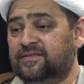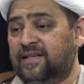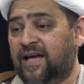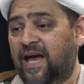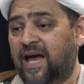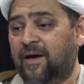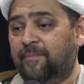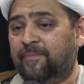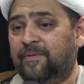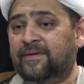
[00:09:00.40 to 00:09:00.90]

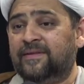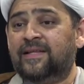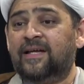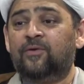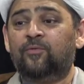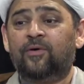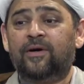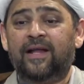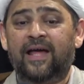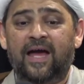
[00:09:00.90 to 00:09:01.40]
happen,
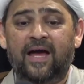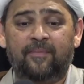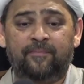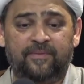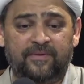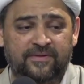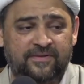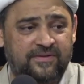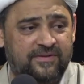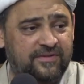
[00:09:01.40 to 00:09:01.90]
then what
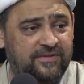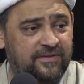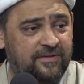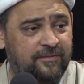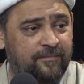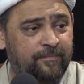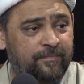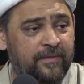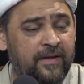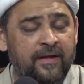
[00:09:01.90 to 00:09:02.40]
happens?
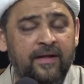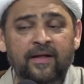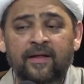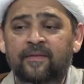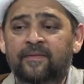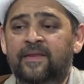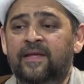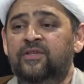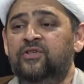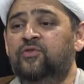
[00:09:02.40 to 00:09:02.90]

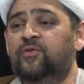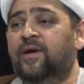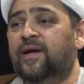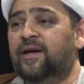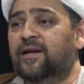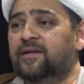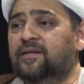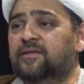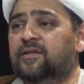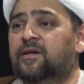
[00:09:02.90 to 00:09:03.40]
Then you
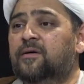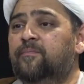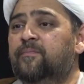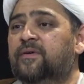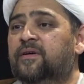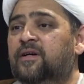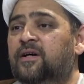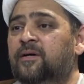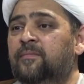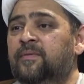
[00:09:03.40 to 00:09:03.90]
end up
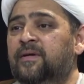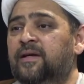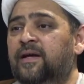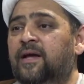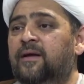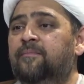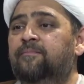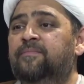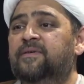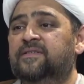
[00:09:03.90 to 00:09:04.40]
becoming
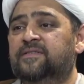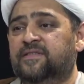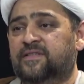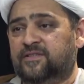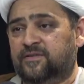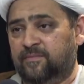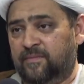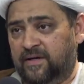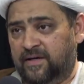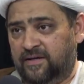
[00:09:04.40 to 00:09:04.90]
a
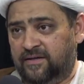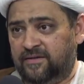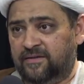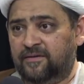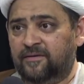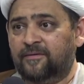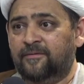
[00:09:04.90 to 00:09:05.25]
businessman.